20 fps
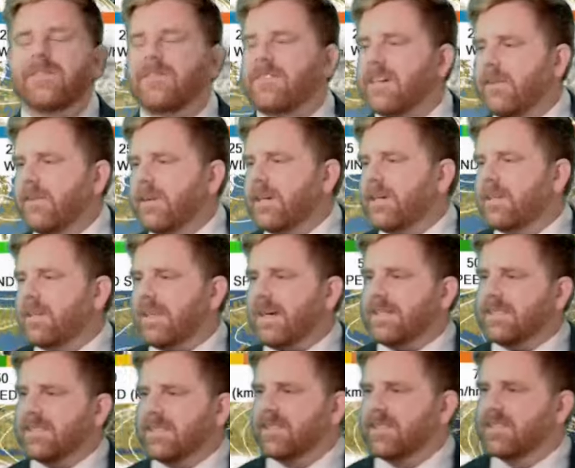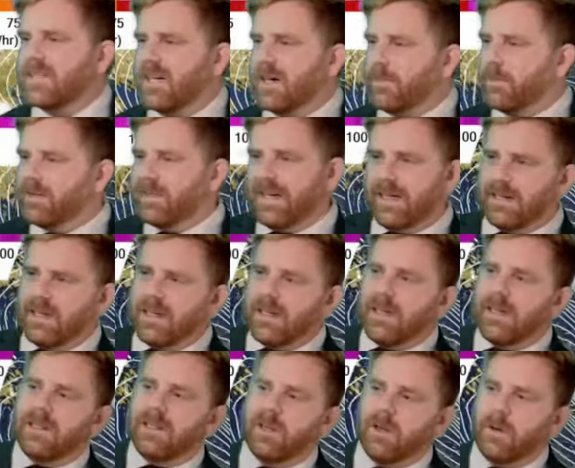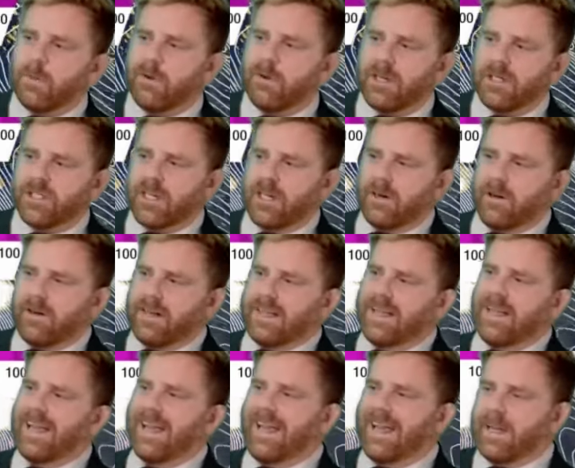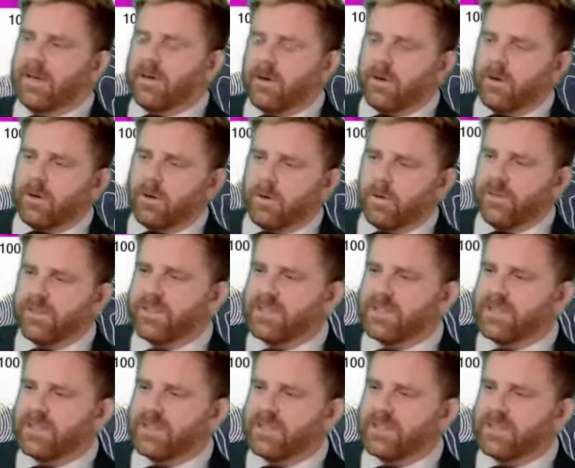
Very classic setup with that low pressure area anchored over